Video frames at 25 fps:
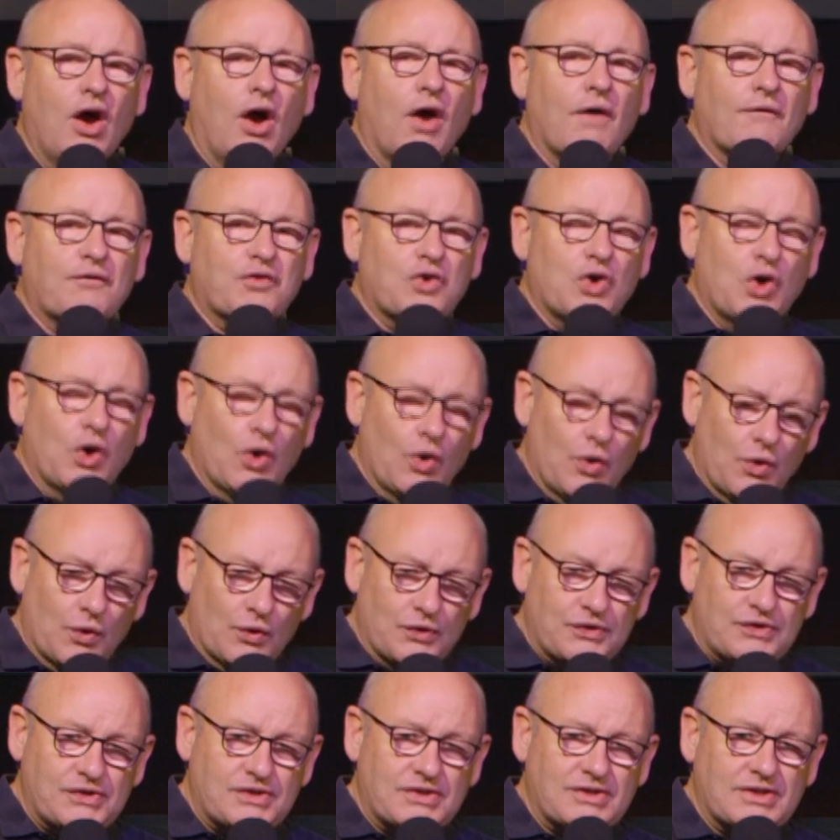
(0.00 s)
Of
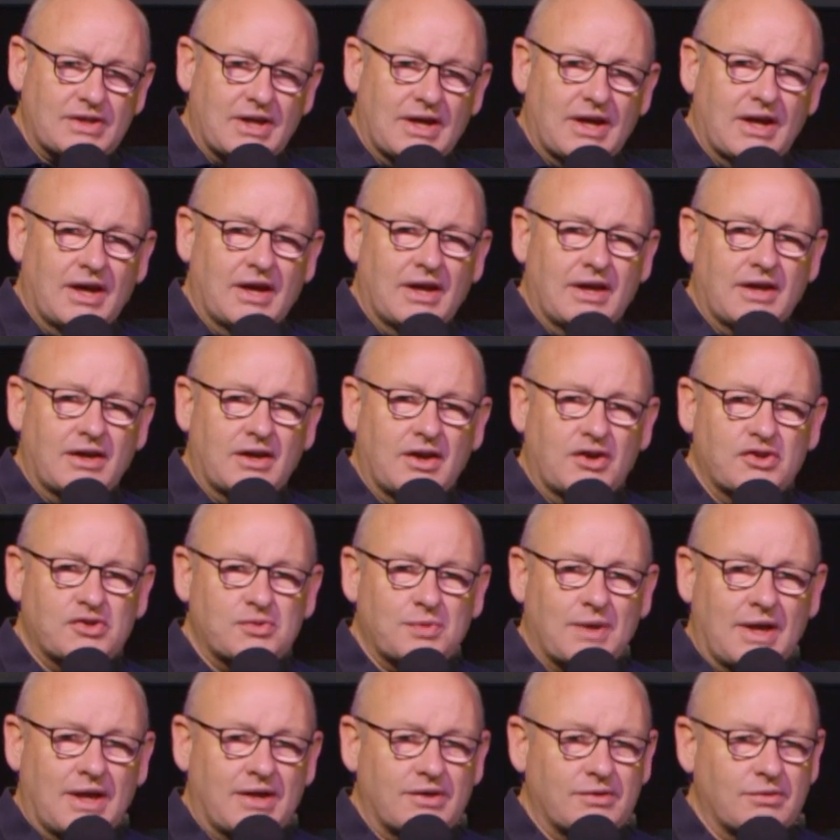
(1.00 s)
course, uh, it
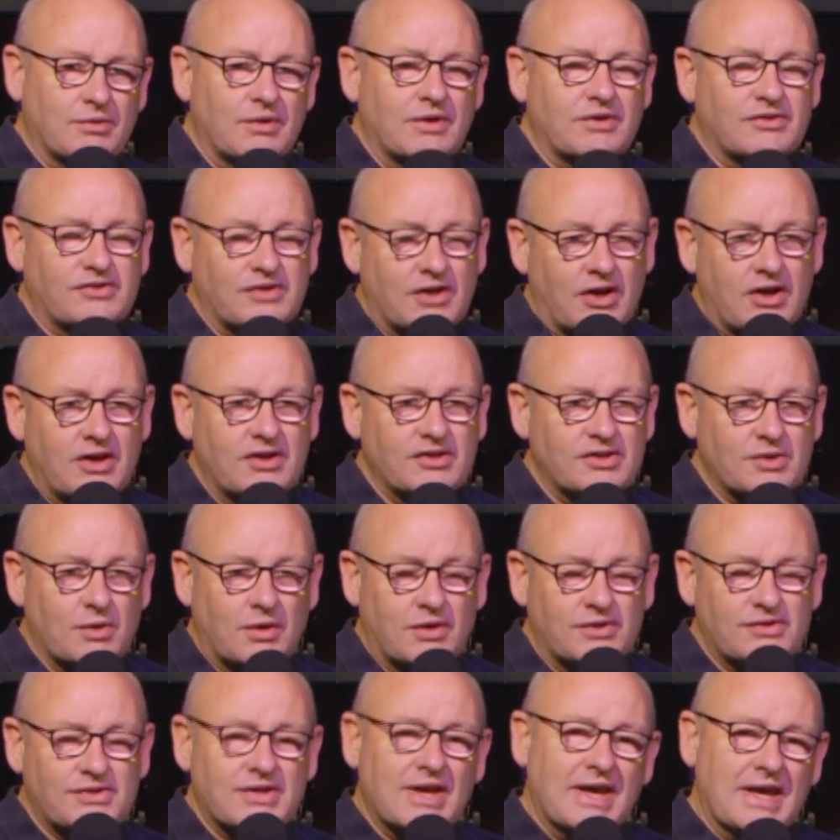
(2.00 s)
goes without saying, so
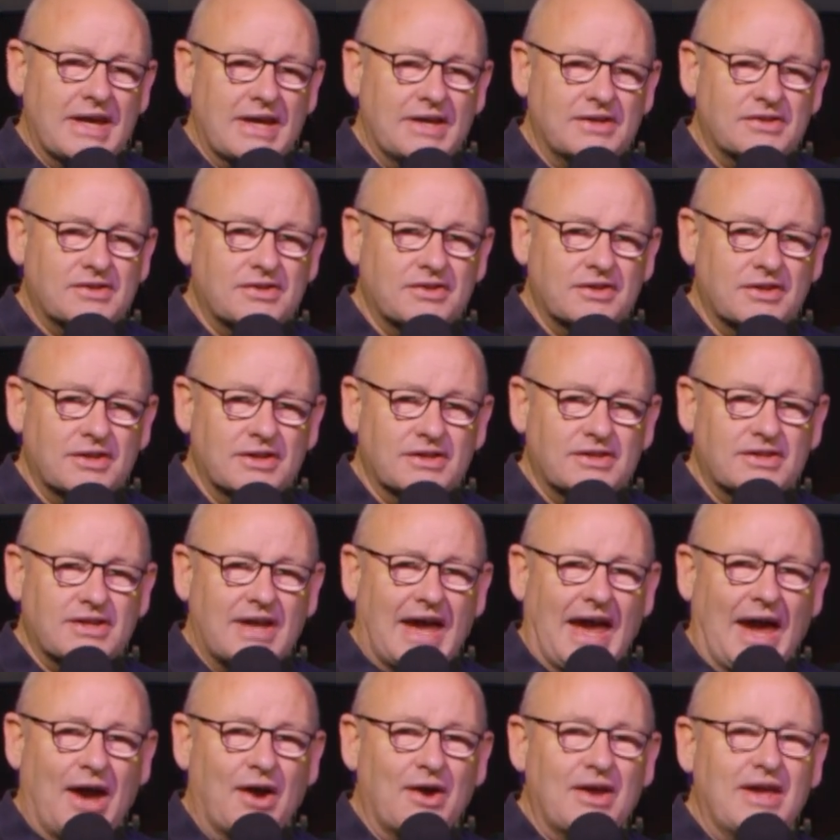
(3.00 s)
I'll say it, that
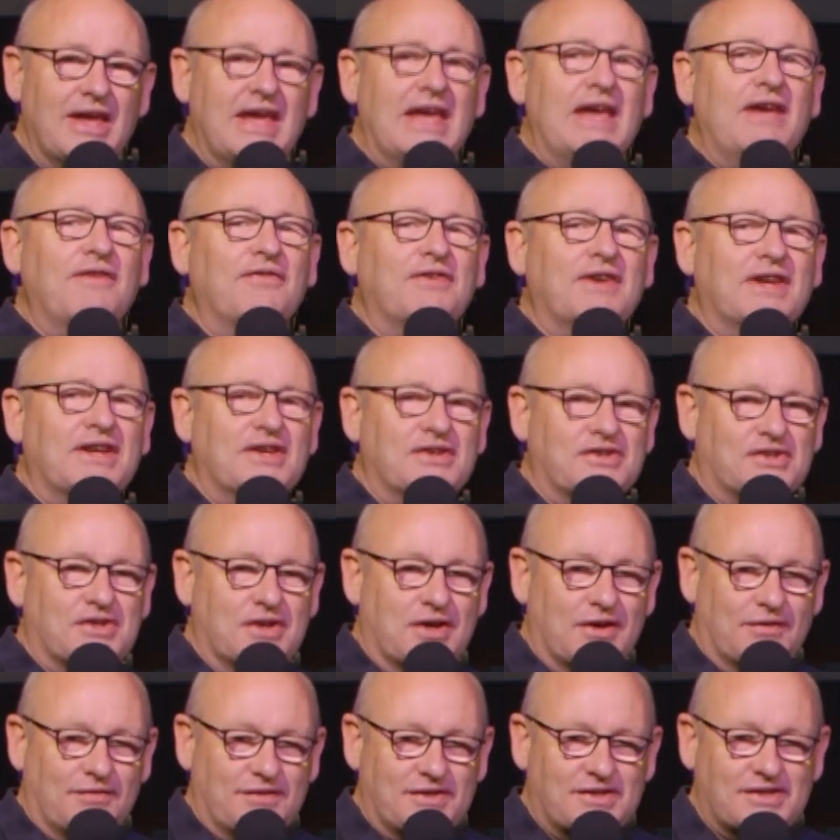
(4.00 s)
our evening
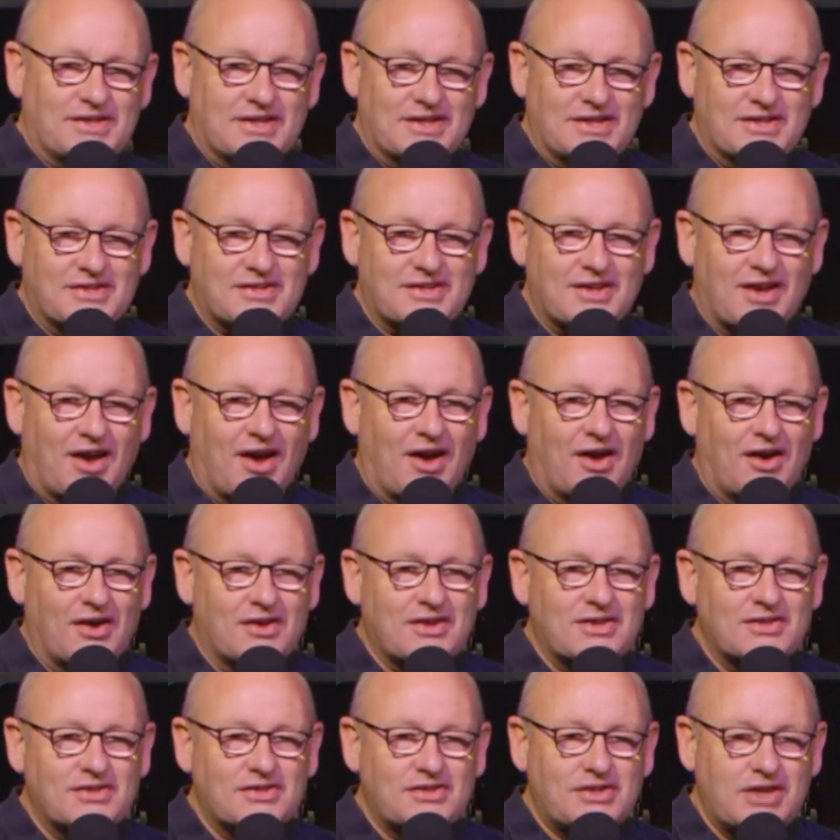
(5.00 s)
services are
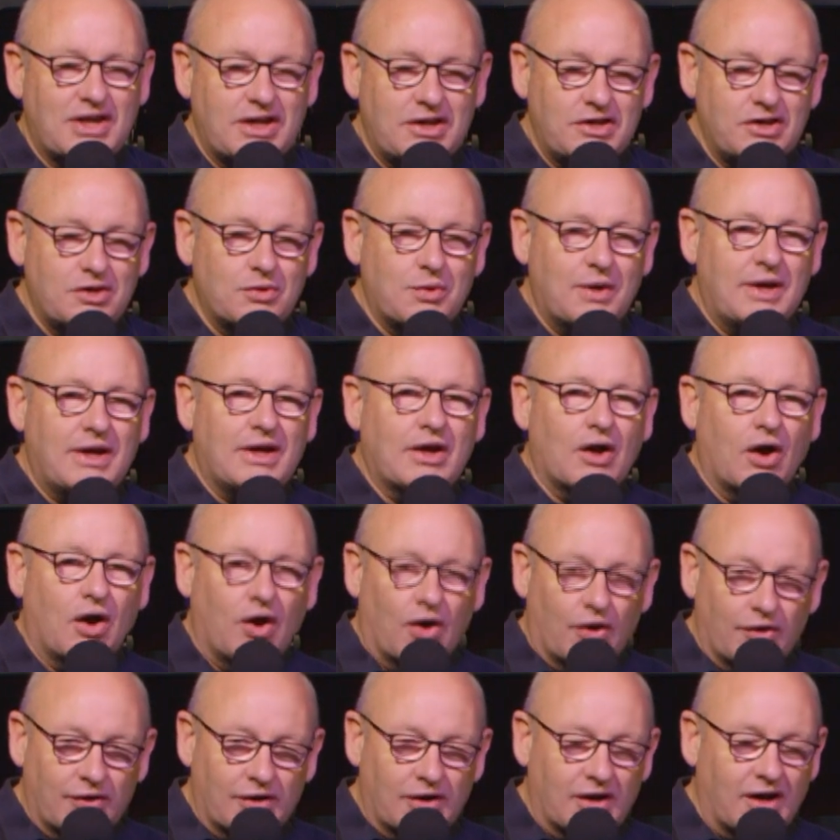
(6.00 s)
continuing
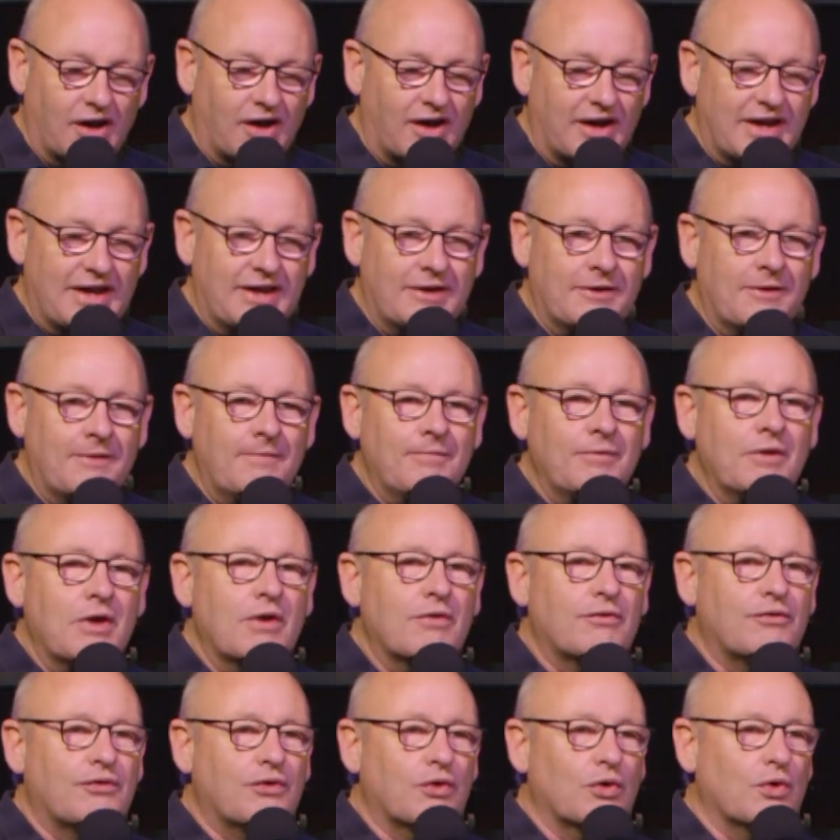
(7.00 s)
online
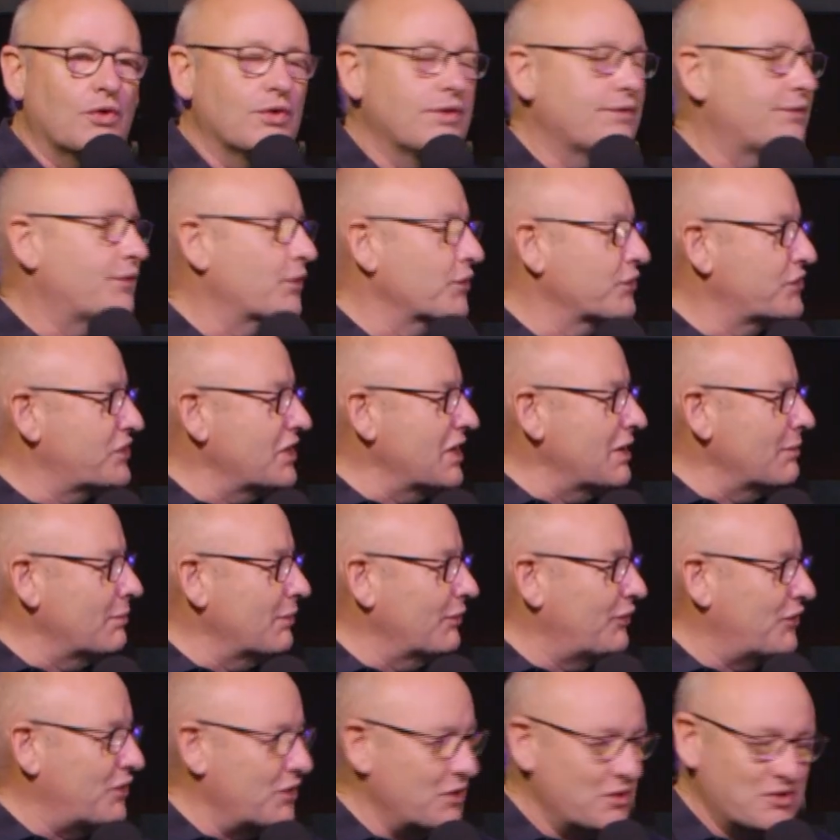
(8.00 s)
for the
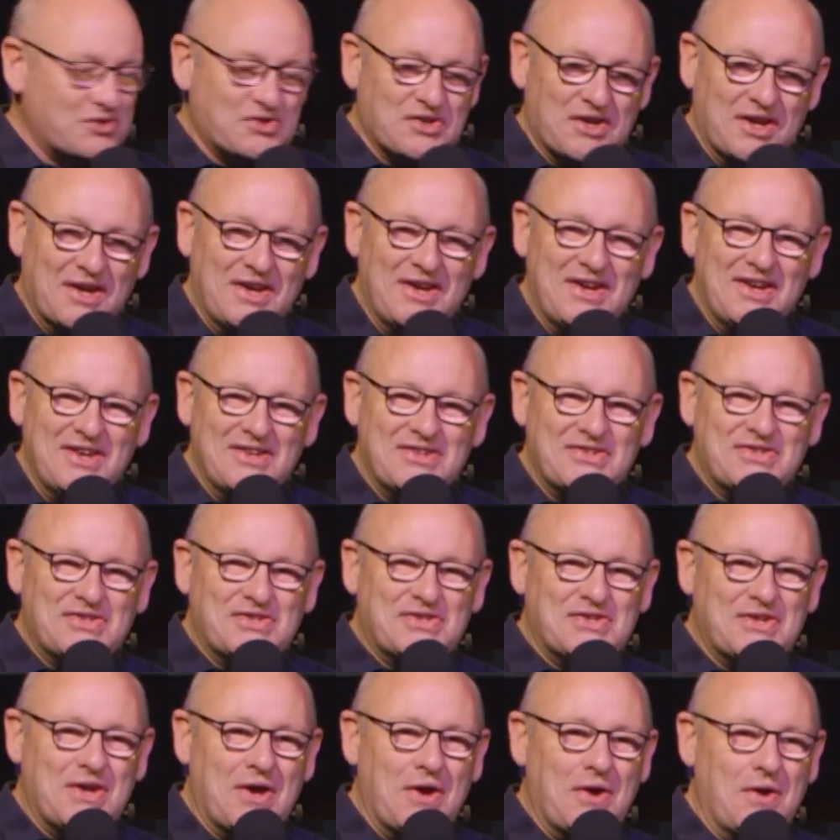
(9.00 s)
foreseeable future.
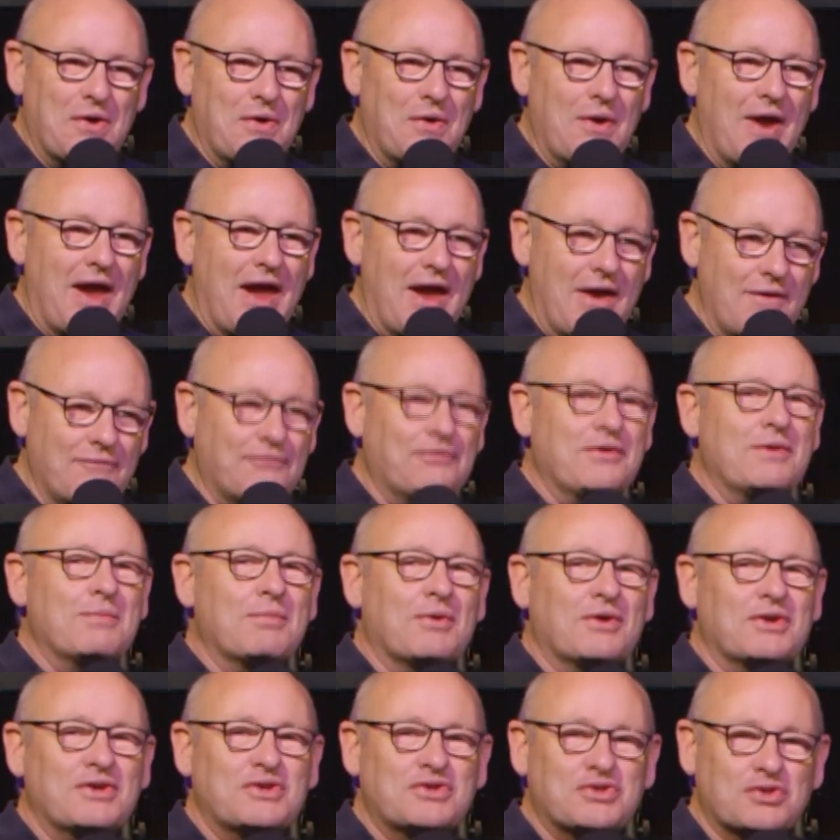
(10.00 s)
So
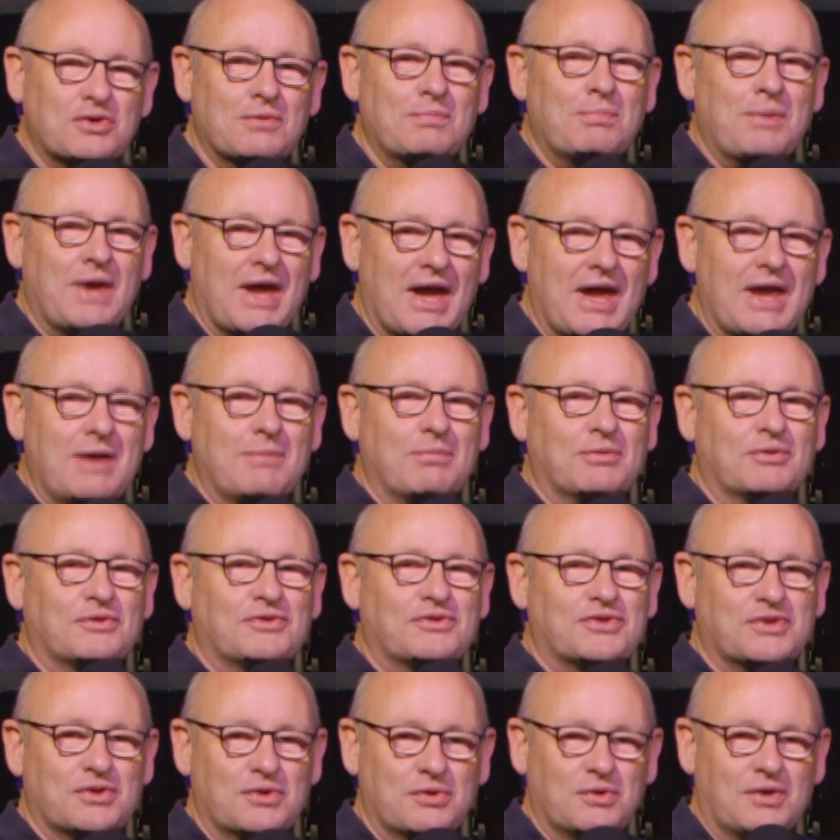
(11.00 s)
everybody should be able
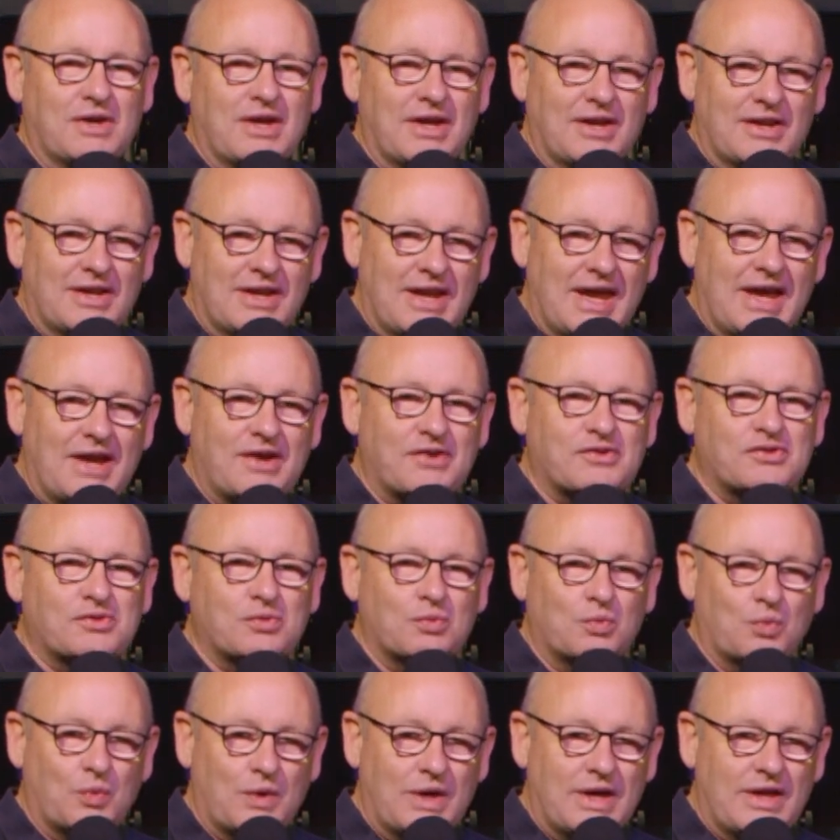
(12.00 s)
to connect
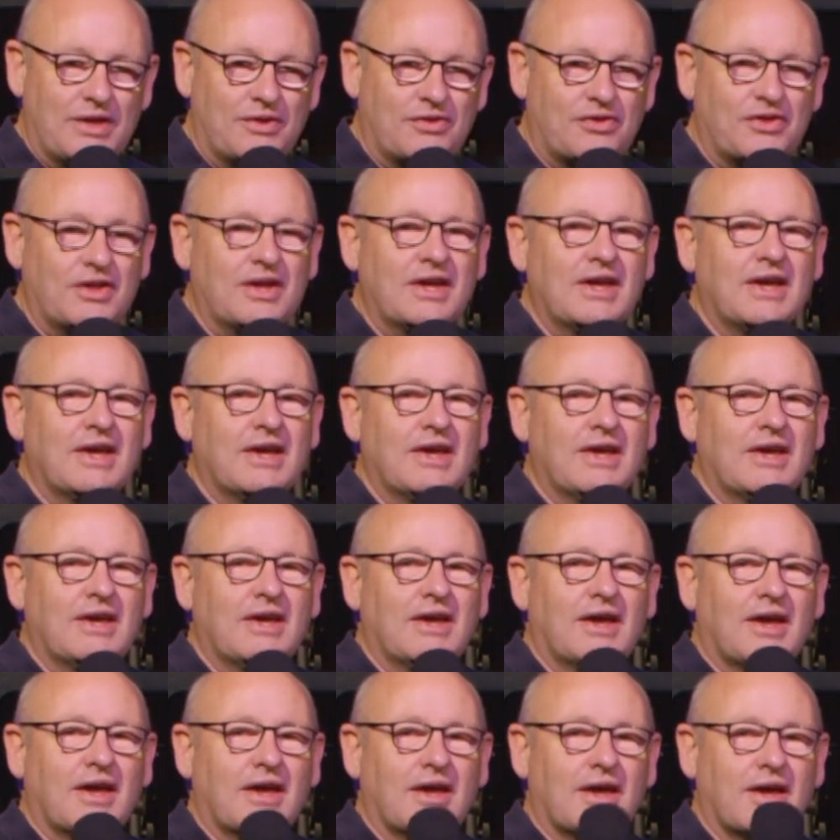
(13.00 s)
with
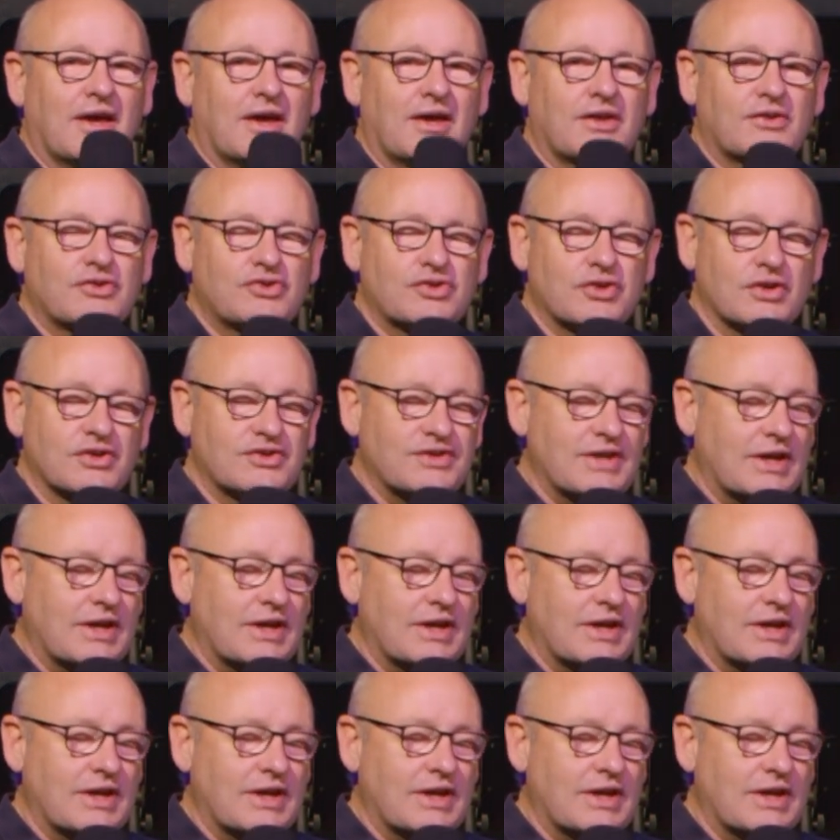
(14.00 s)
mm. uh, church.